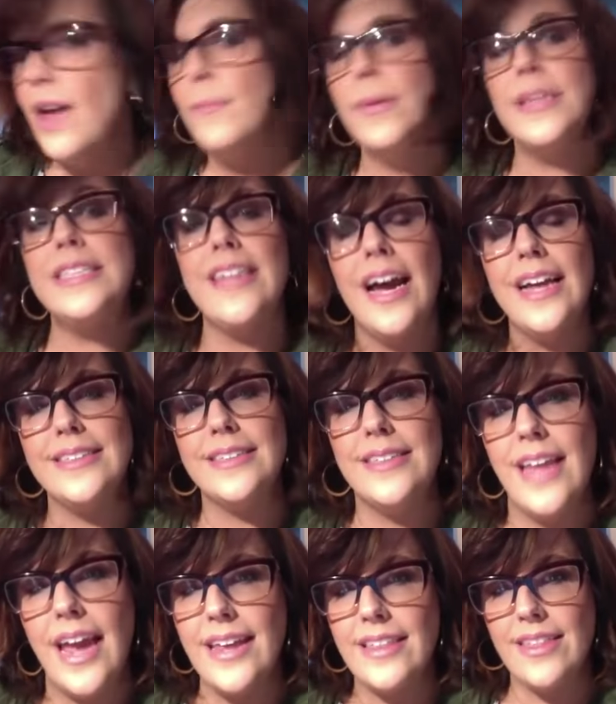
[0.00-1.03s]
besides
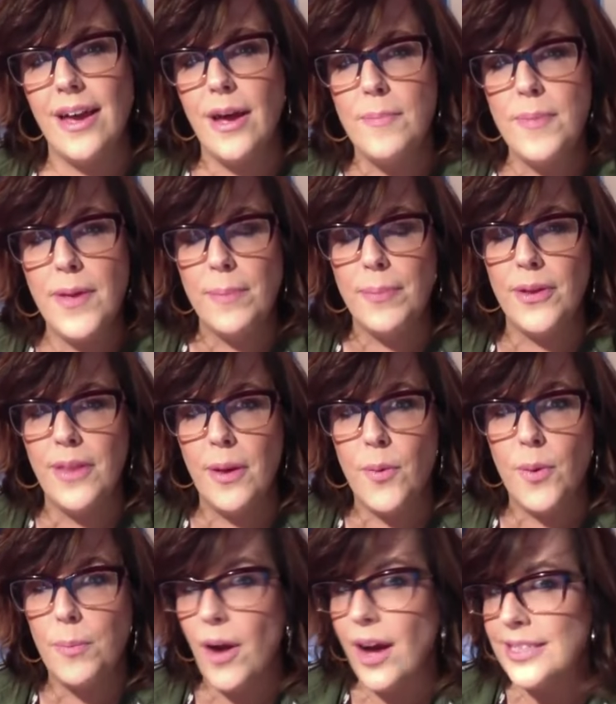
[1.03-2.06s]
like the people that
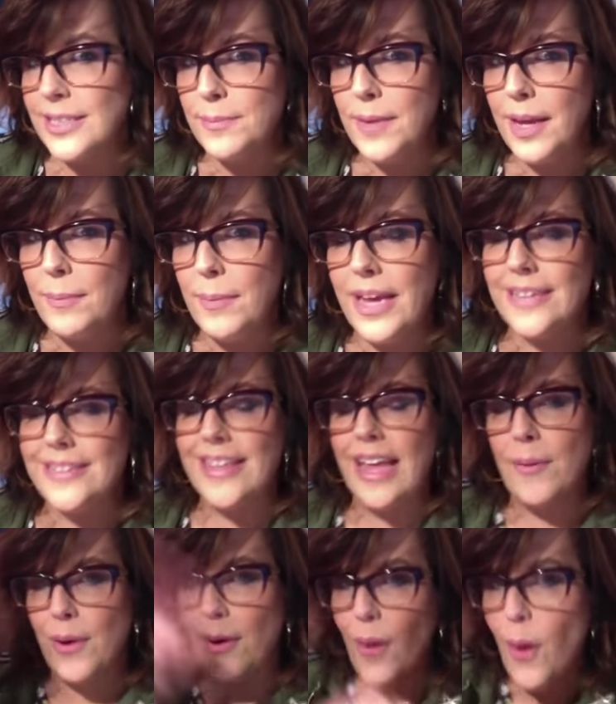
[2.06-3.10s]
were brought to me because
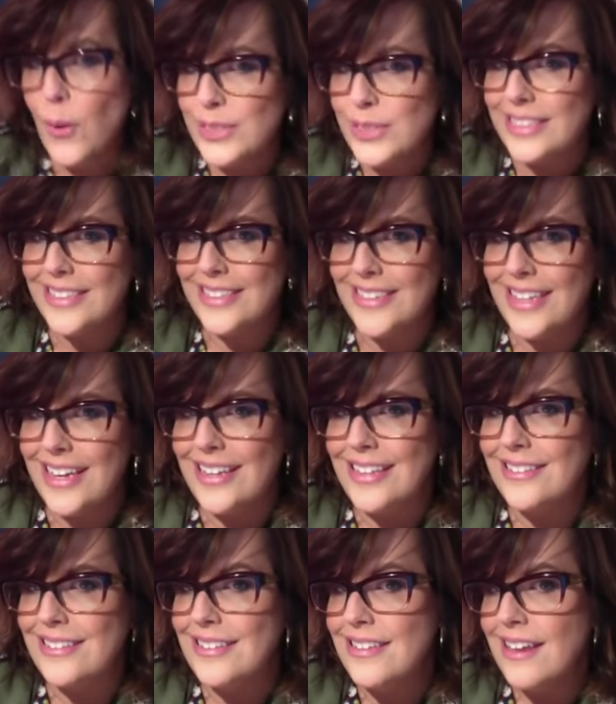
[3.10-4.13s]
they were
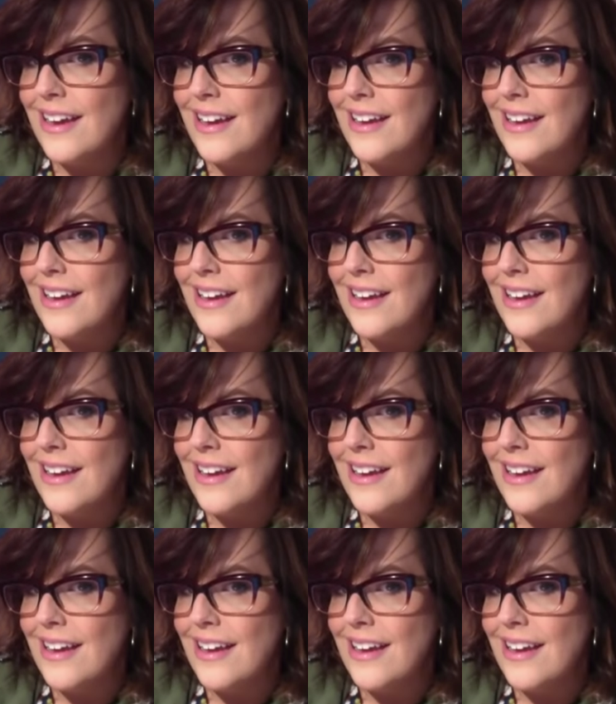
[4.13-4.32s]
hostesses